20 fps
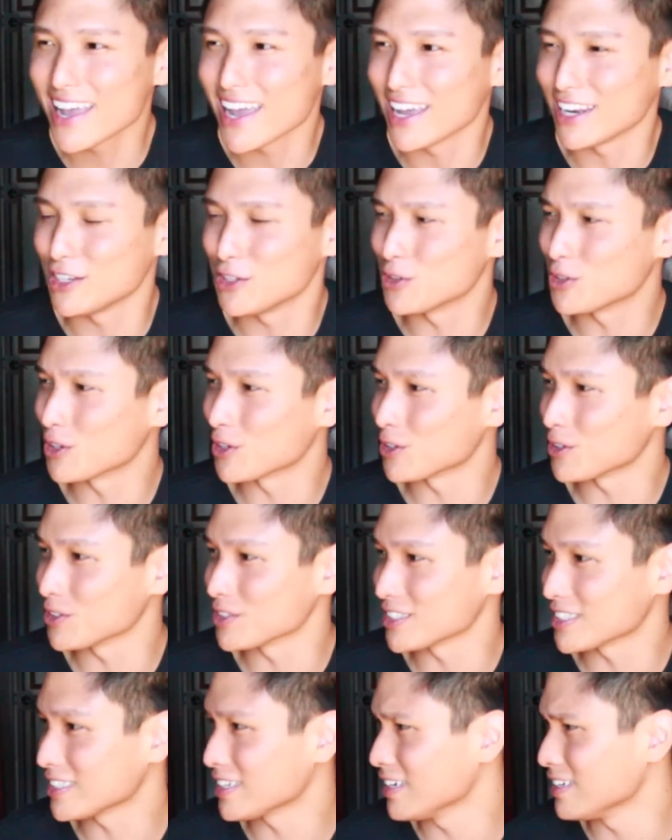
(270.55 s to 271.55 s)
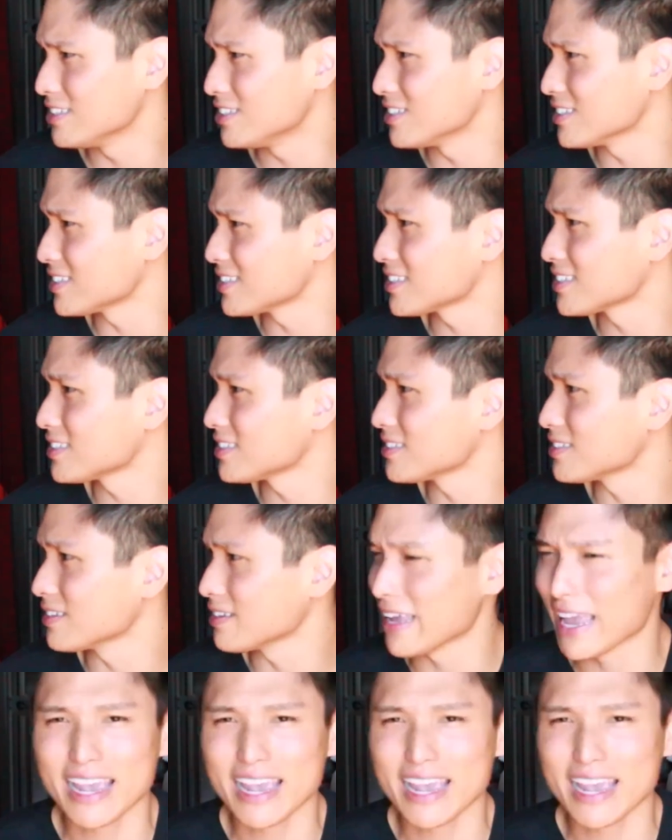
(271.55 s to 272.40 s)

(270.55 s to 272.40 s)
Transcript: and you girls can just